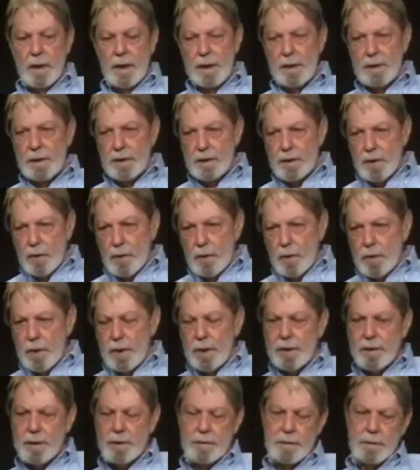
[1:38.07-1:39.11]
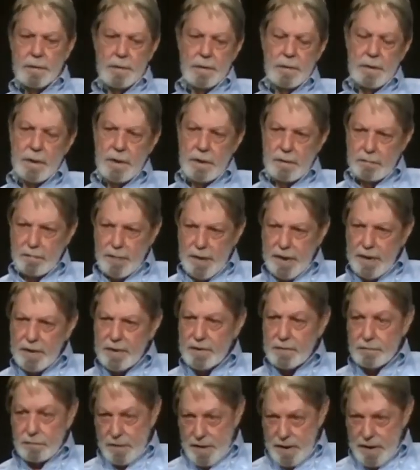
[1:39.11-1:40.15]
And the North
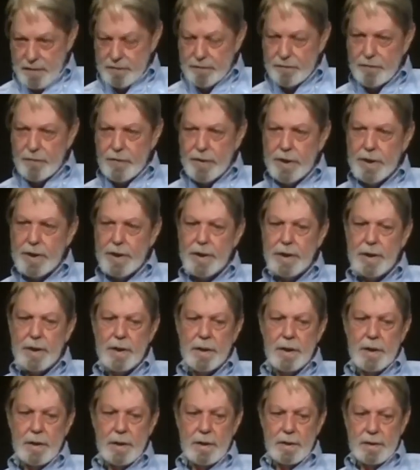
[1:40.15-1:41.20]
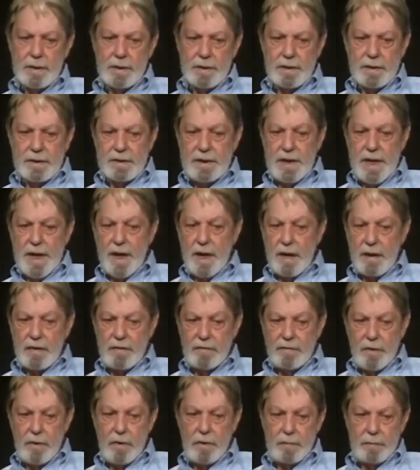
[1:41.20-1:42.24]
admits rather freely that the
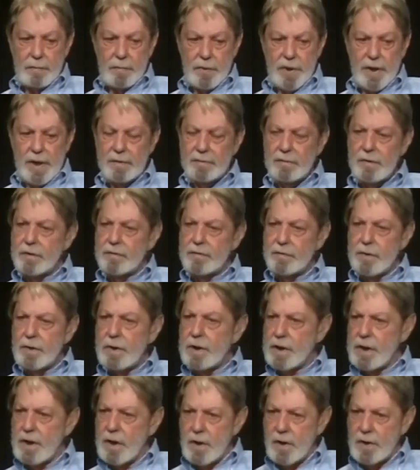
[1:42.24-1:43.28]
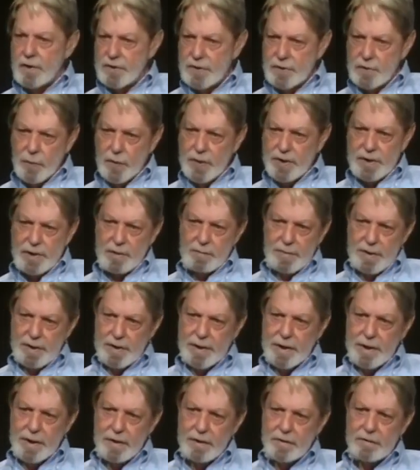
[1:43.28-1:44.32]
South fought bravely for a cause in which it
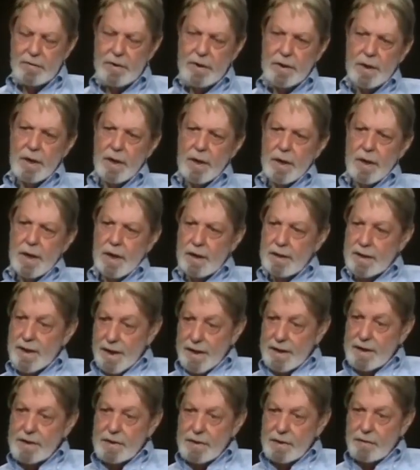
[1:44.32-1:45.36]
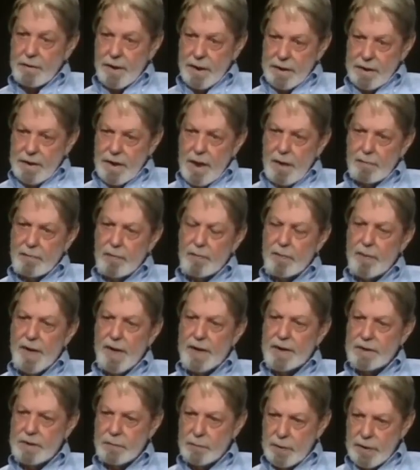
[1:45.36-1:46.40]
believed. And that is a great
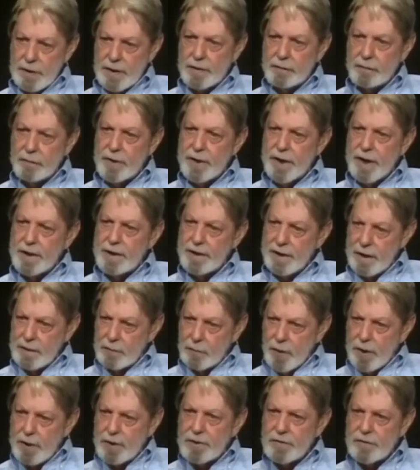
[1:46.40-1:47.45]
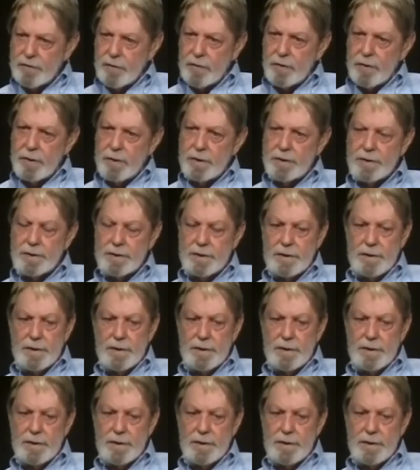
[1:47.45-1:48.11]
compromise, and we live with that, and that works for us.